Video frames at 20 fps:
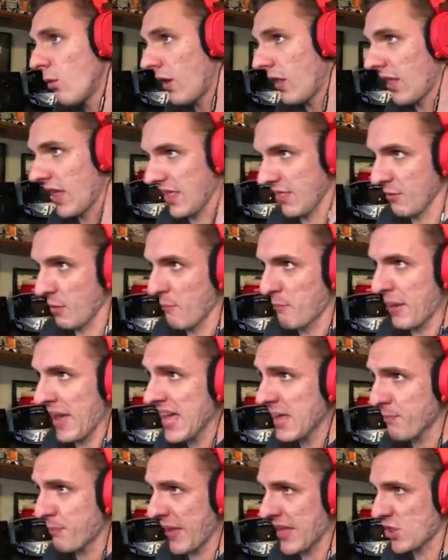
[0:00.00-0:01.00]
Well, the
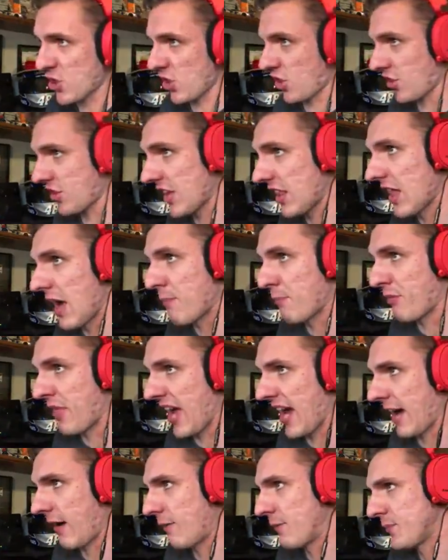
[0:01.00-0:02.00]
pig bitch is still up
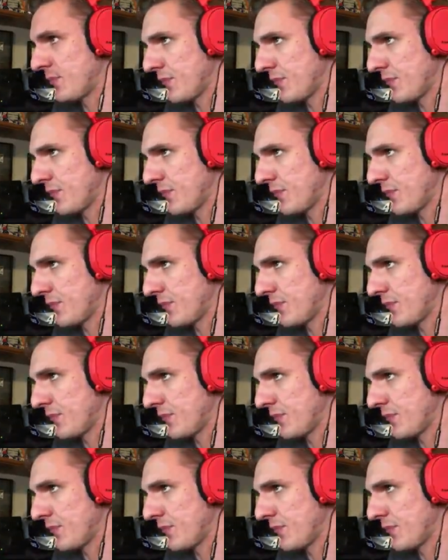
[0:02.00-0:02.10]
there,